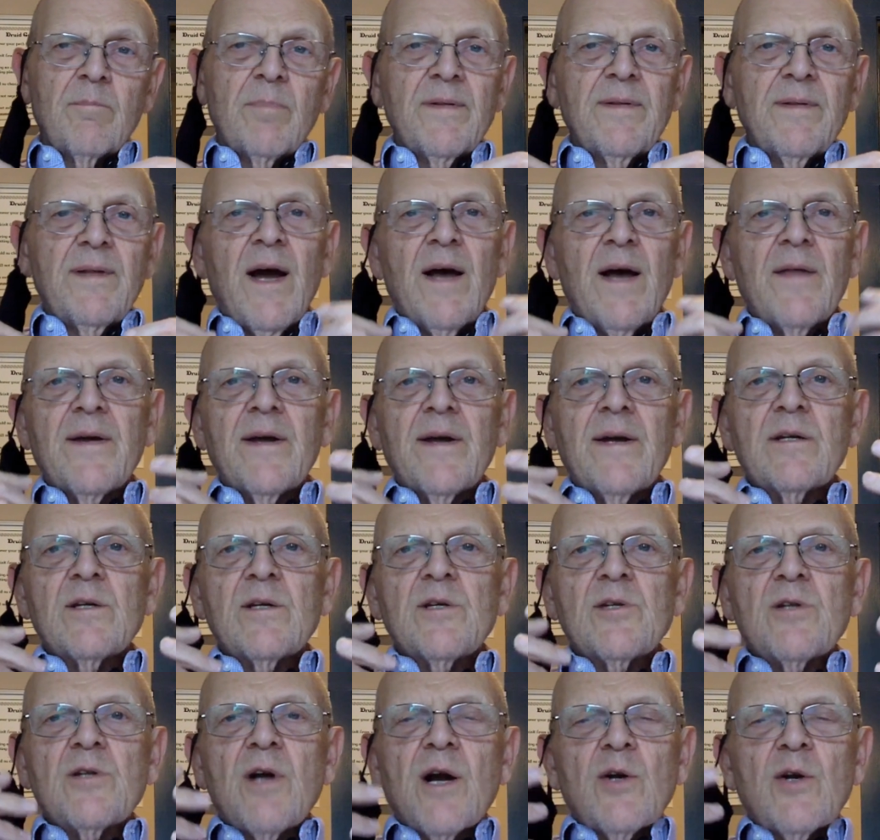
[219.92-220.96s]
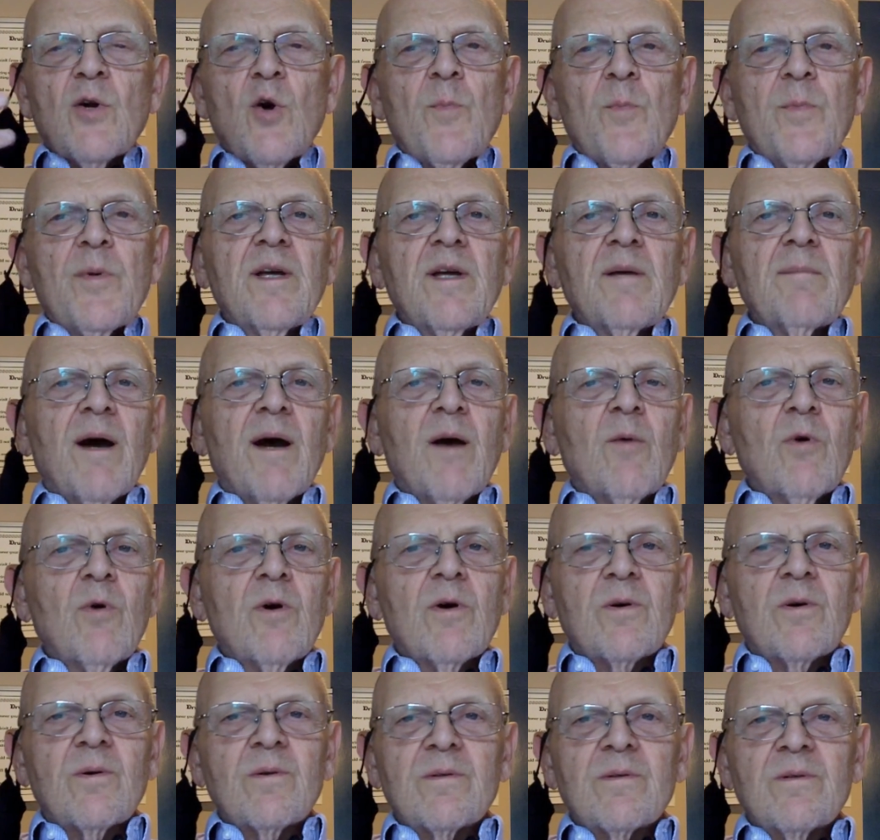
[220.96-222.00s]
But now they're going to start opening my
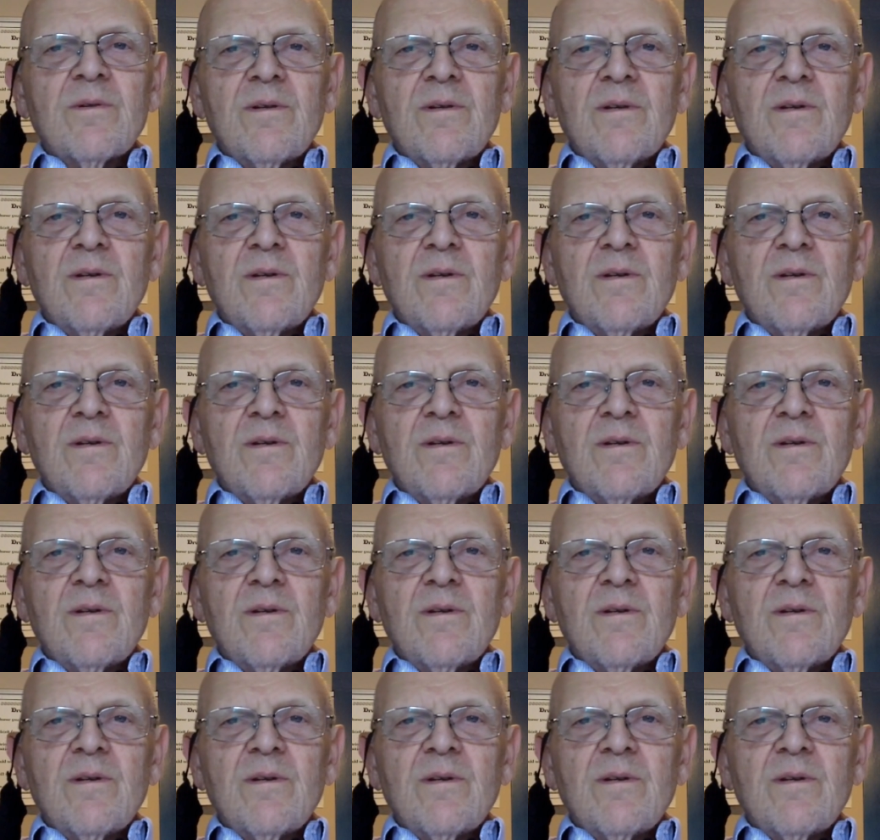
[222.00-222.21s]
world.